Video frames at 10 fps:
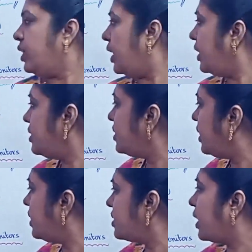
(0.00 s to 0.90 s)
That is,
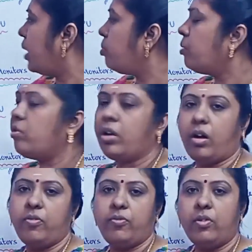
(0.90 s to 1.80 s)
it is capable
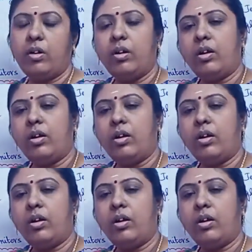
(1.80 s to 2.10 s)
of